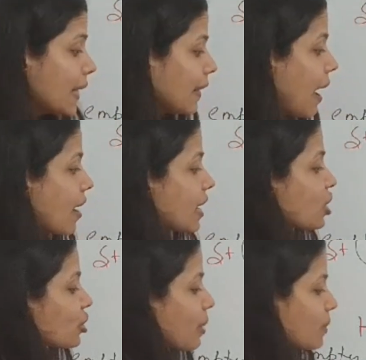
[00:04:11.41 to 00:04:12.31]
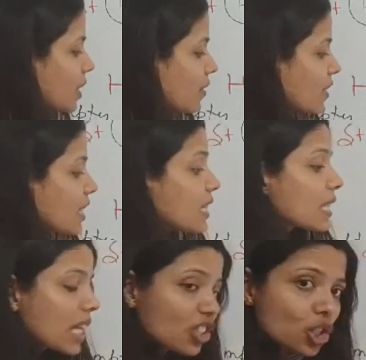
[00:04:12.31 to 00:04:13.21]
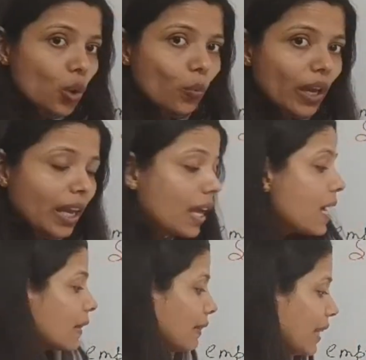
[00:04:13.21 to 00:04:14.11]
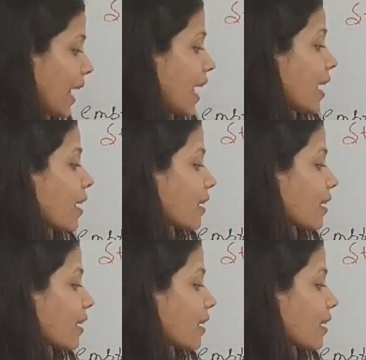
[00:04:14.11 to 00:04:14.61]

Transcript: they arrange themselves in such a way they